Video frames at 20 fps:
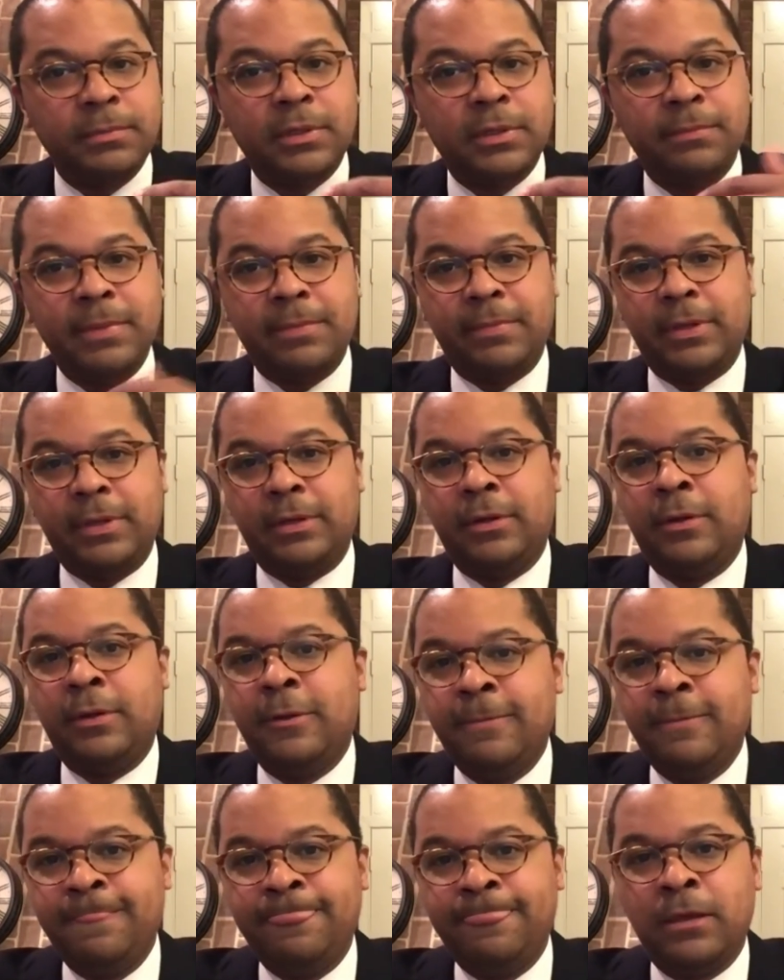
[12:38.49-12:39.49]
commitment
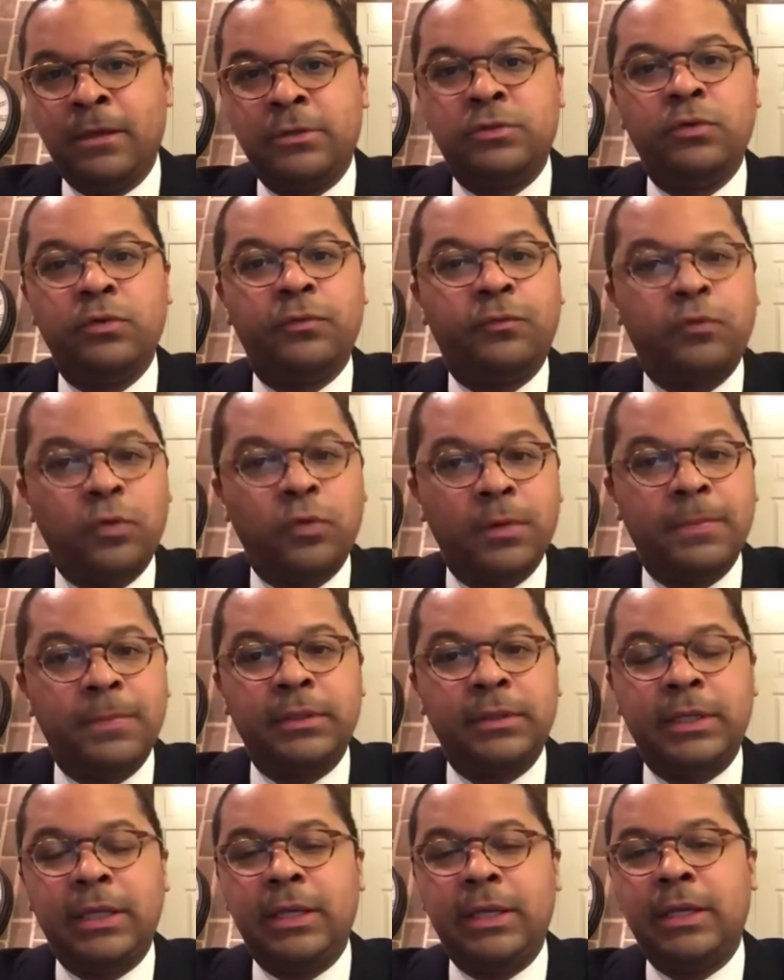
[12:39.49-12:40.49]
to
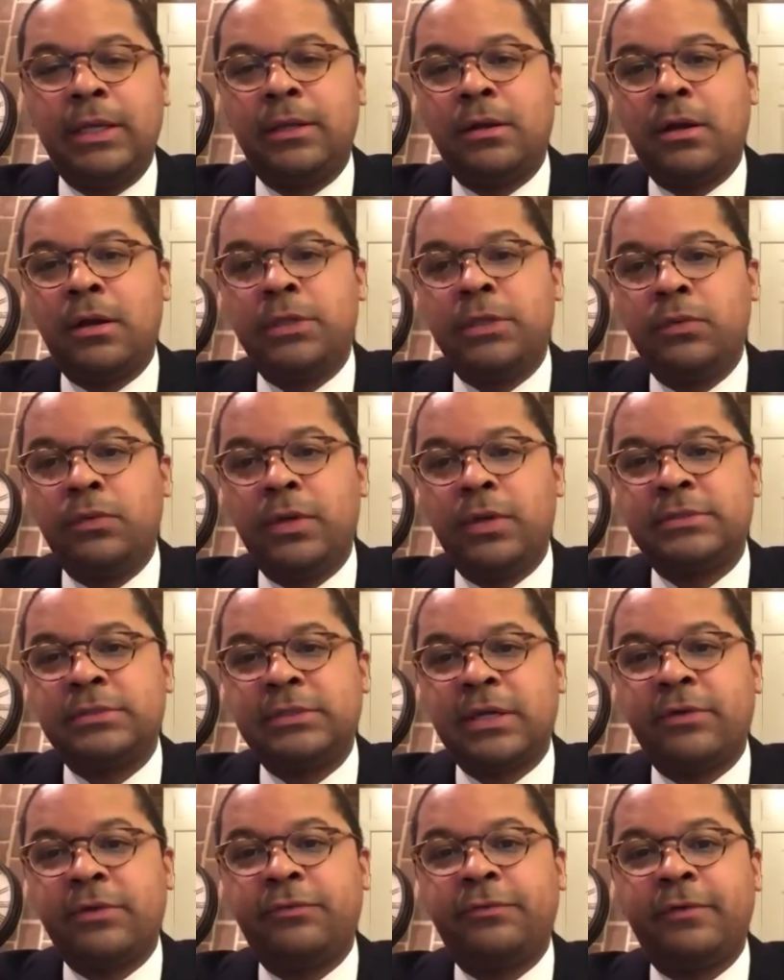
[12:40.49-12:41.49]
affordability in our
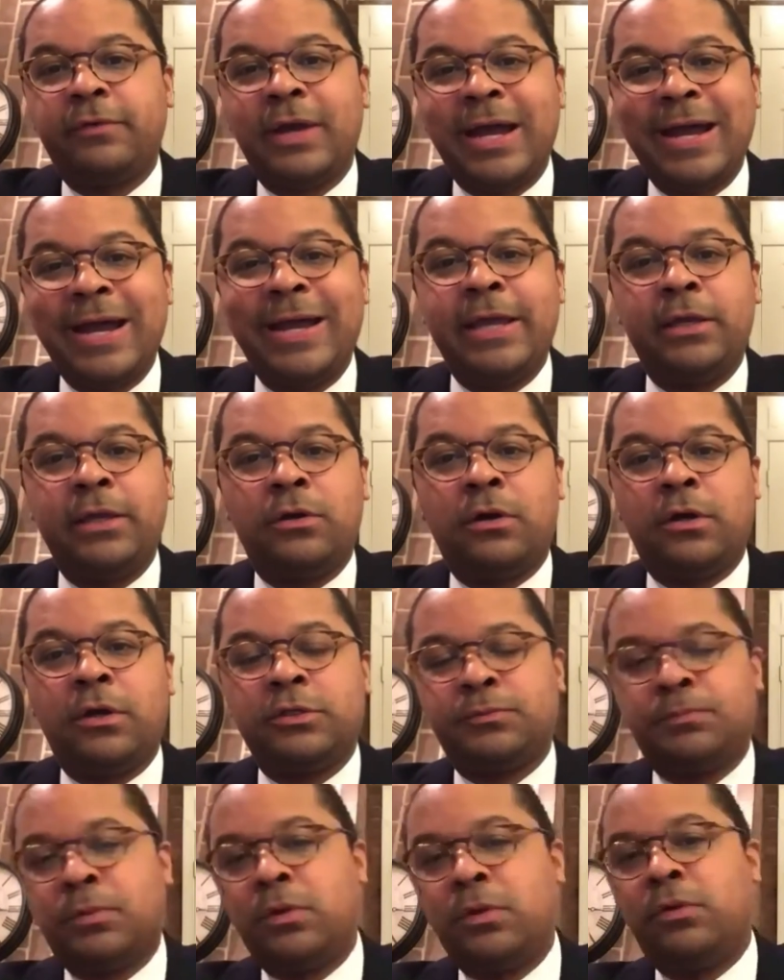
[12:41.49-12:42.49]
USF
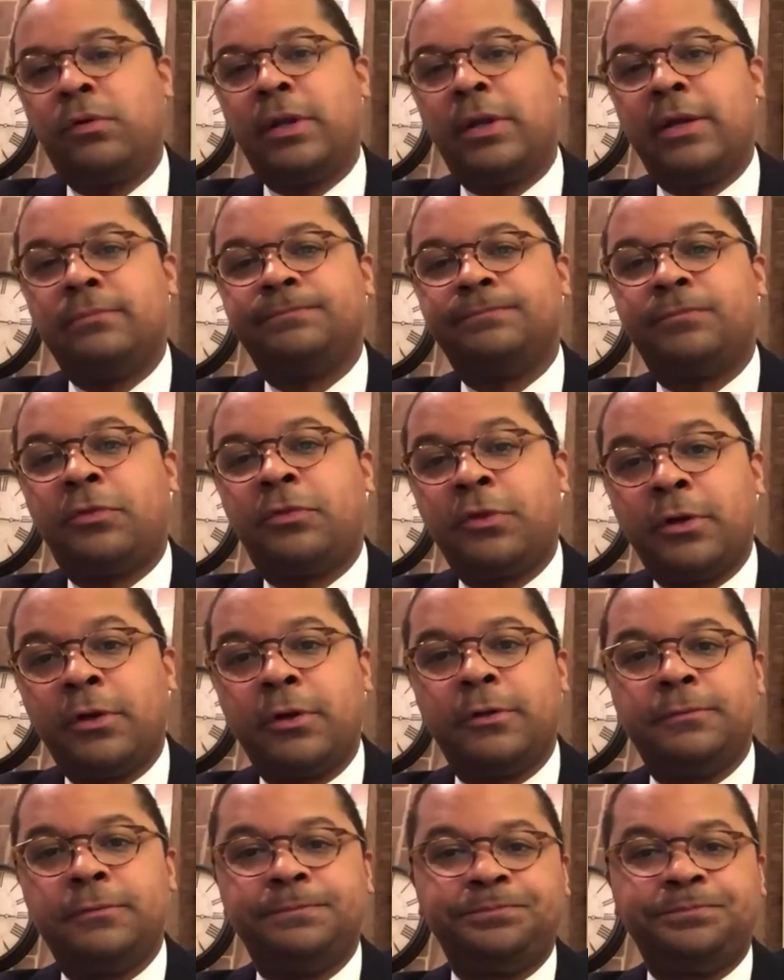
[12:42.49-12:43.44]
high-cost program. Third,